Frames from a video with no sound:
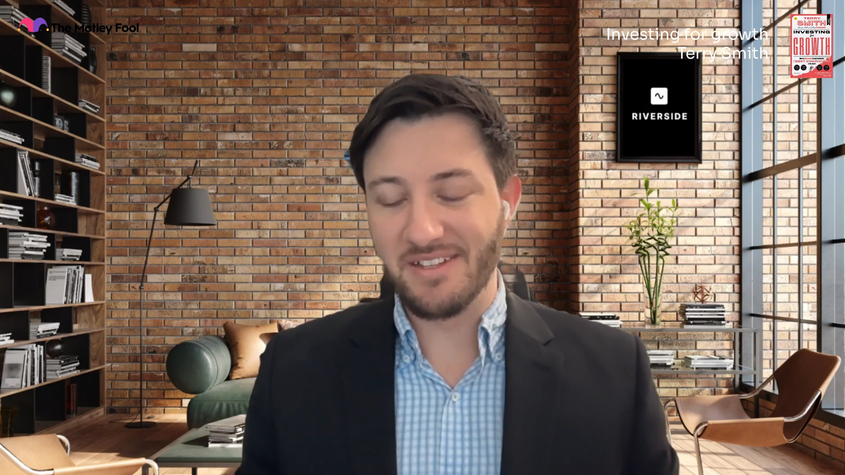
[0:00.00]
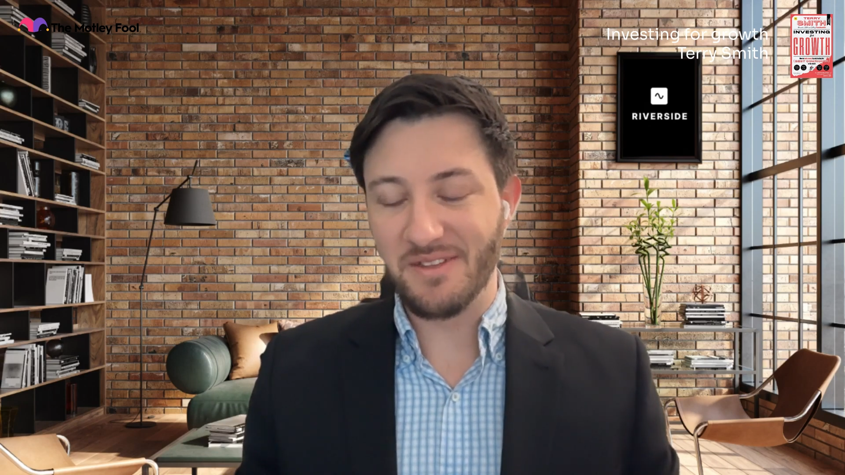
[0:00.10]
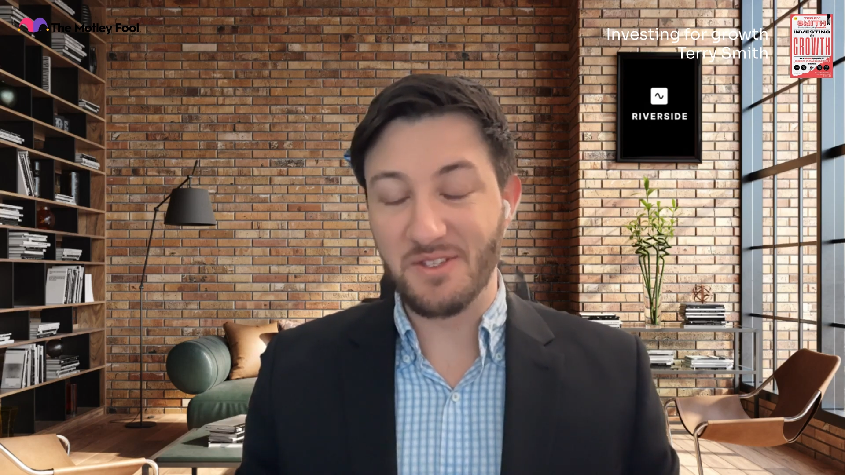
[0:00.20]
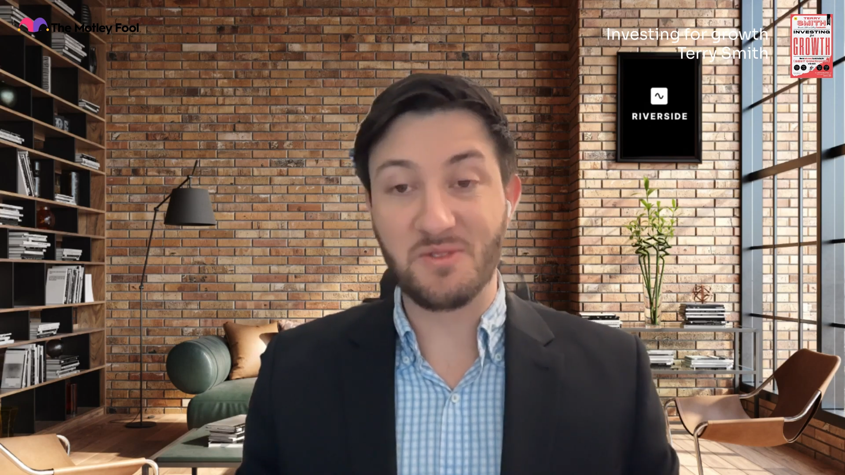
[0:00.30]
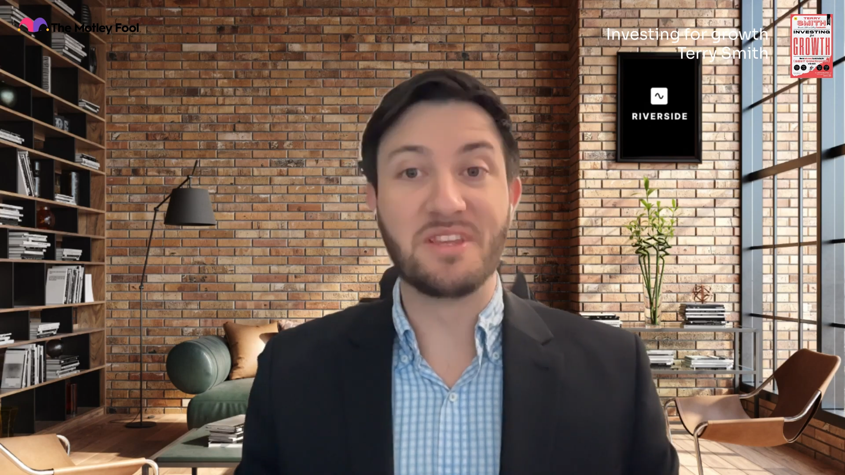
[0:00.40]

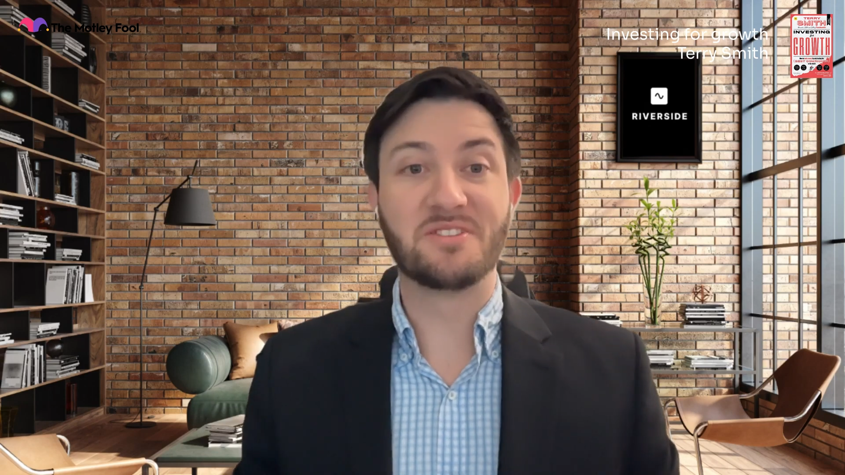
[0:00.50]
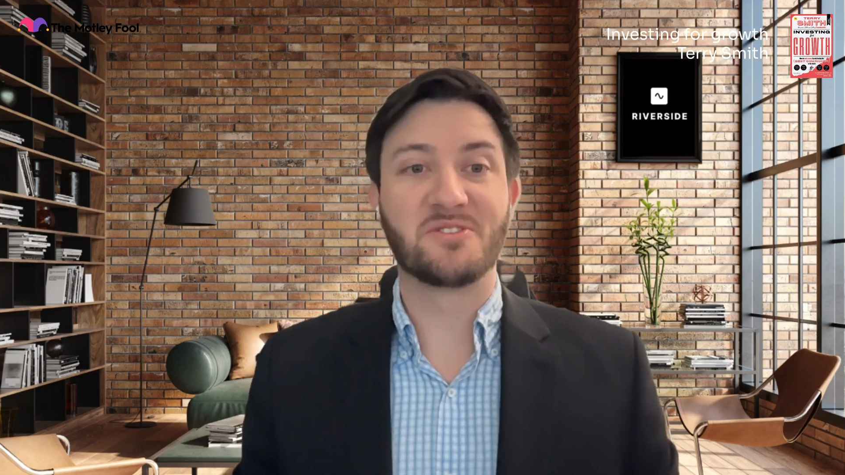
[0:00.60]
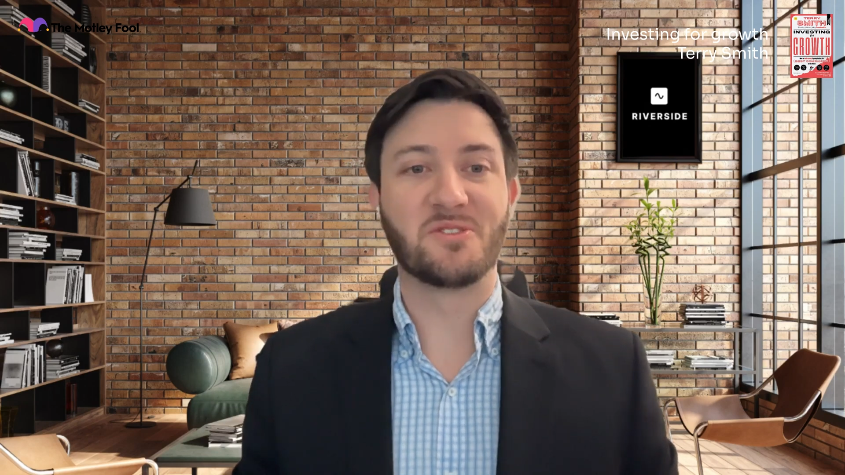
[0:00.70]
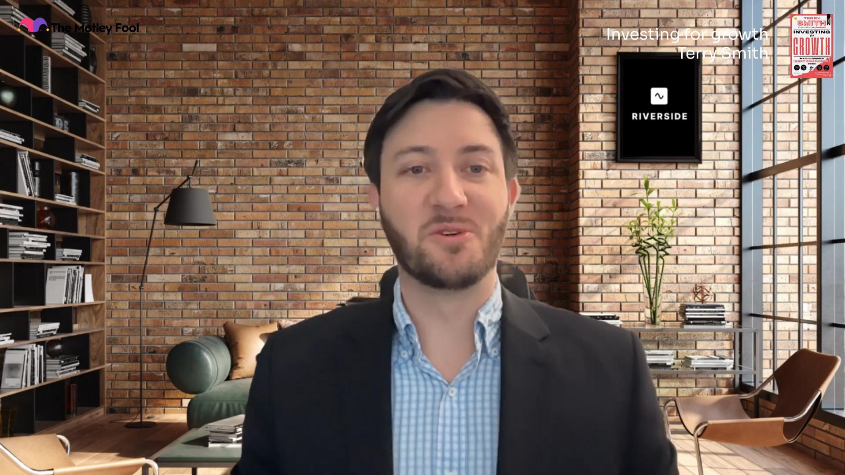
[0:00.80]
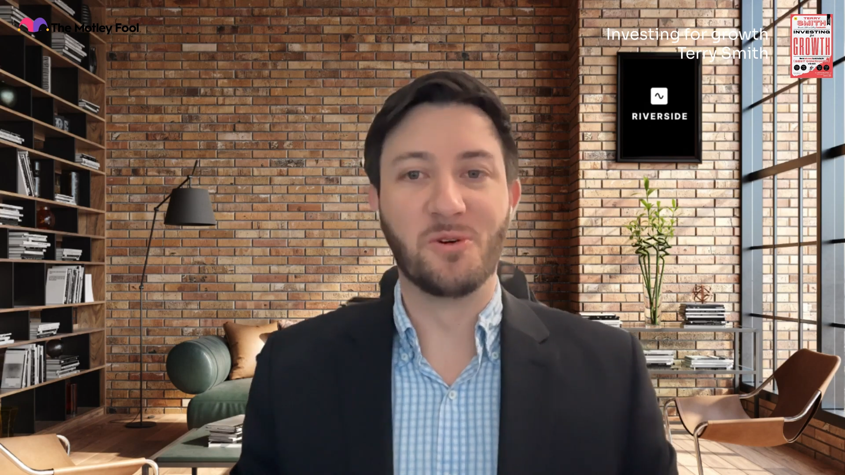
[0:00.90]

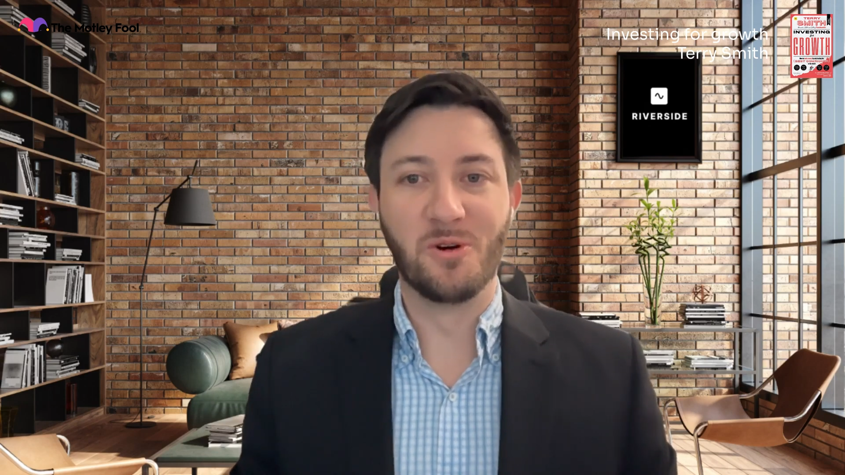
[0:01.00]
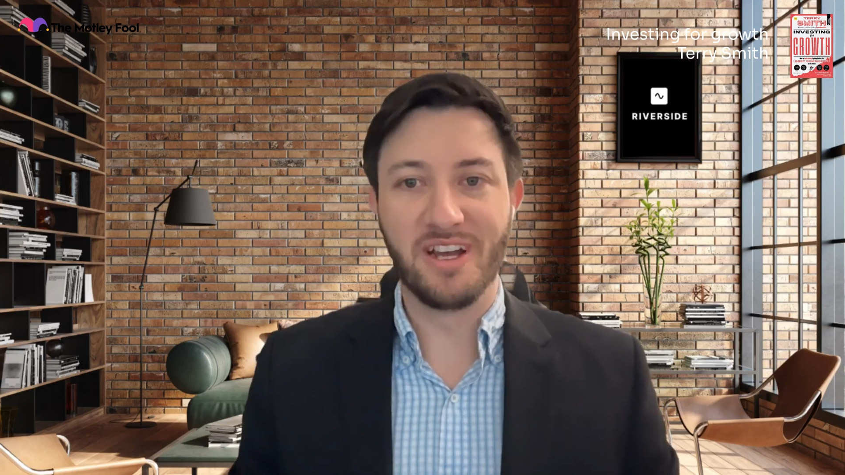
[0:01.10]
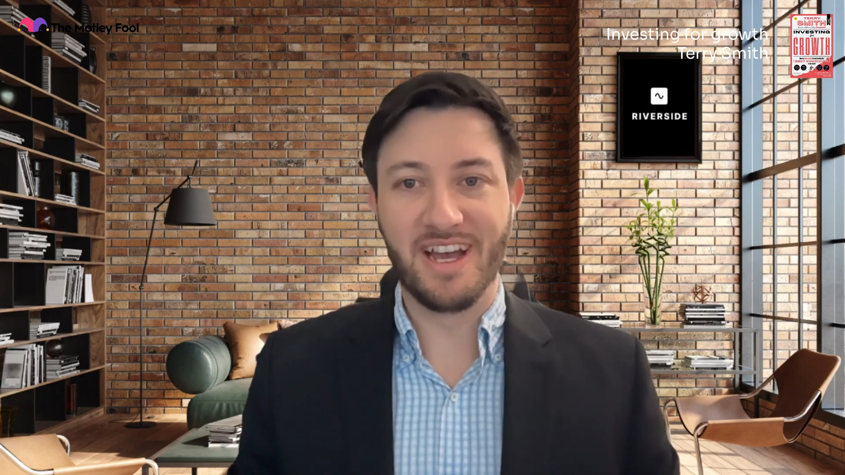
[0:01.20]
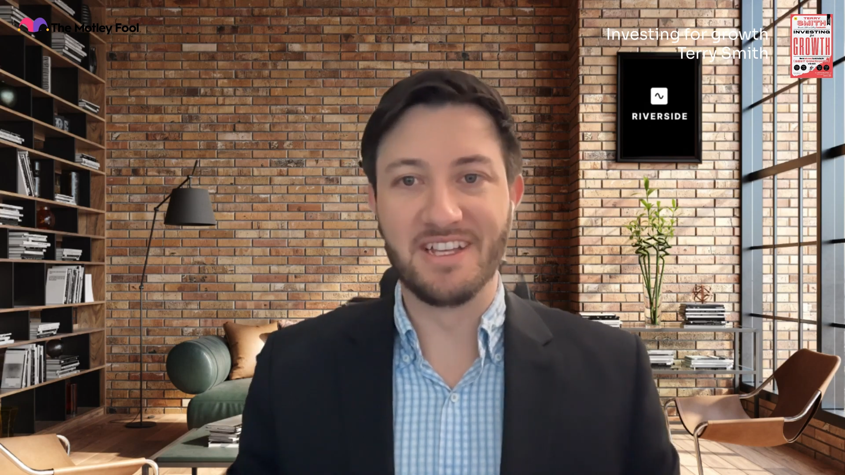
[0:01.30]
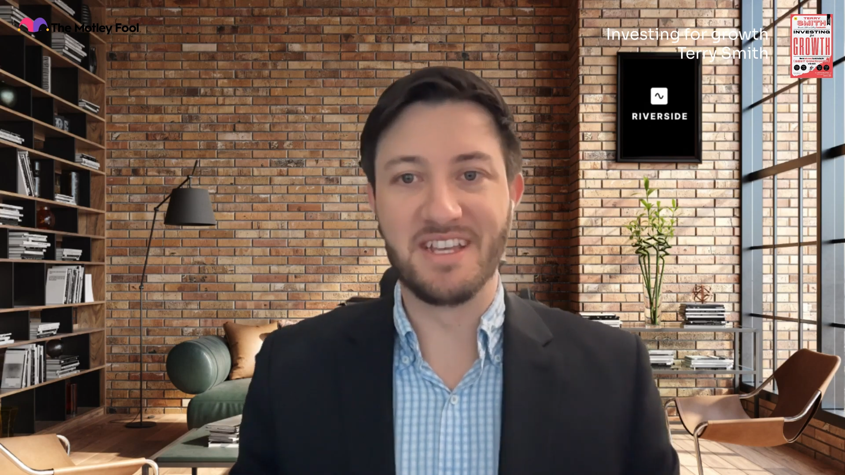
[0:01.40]
Smith's Law, as